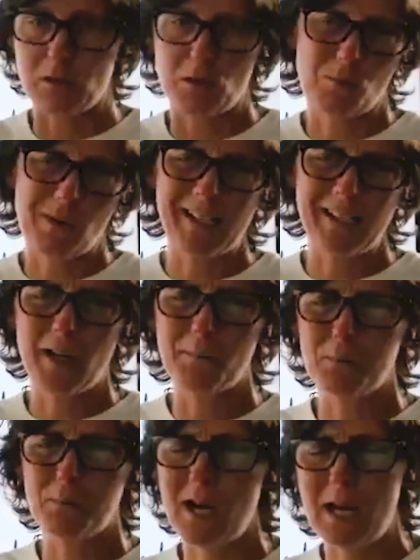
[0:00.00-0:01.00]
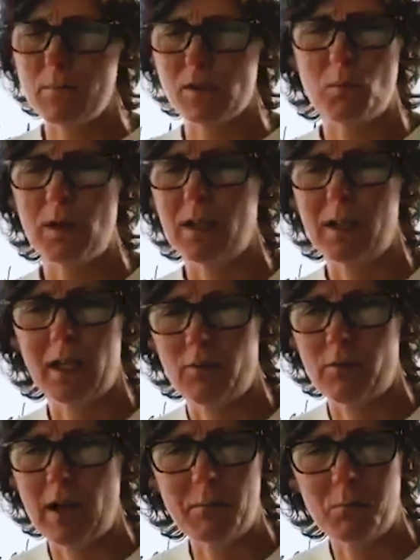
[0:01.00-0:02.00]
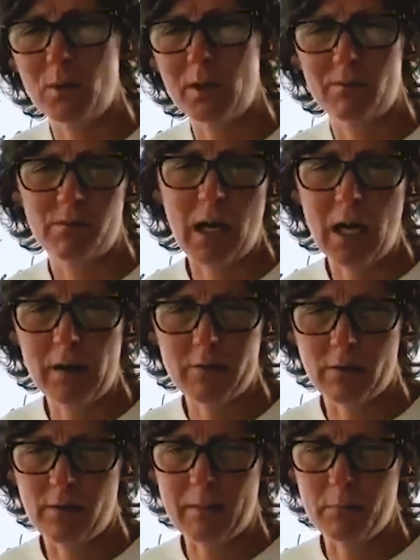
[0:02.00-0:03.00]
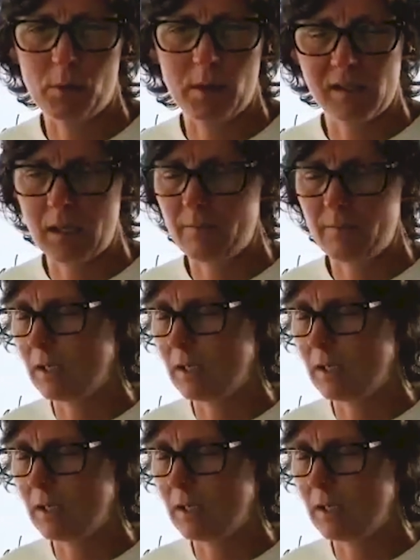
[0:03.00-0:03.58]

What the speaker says: So right now prime is what, like 5.5 or 5.7?